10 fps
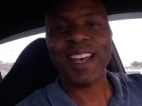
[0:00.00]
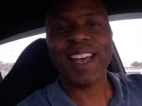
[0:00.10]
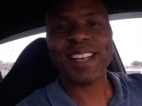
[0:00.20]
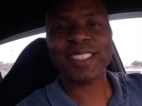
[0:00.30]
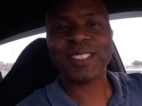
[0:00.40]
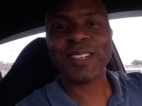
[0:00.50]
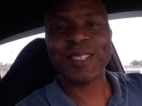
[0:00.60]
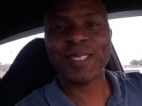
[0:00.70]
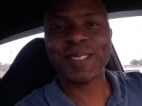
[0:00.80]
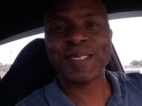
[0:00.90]
and
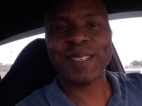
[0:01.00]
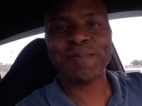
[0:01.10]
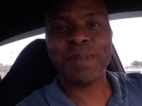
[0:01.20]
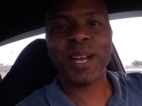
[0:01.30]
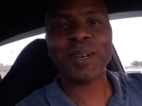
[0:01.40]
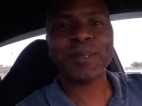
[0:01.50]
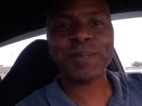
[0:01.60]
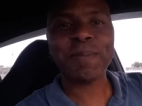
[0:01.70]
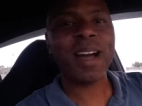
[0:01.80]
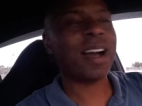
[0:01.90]
starts this big old
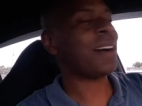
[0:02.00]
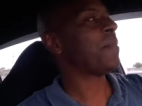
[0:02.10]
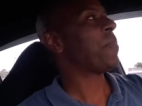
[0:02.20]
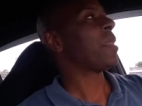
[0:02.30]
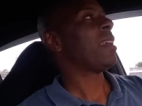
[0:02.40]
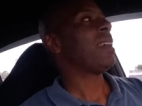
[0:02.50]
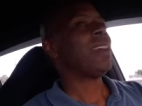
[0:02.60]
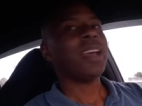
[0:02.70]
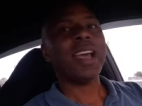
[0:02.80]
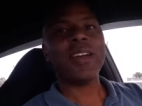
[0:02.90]
smile
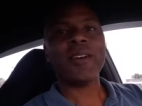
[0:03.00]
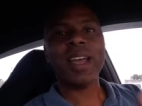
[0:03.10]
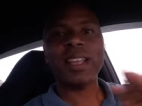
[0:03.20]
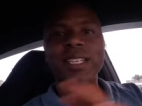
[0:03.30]
all right.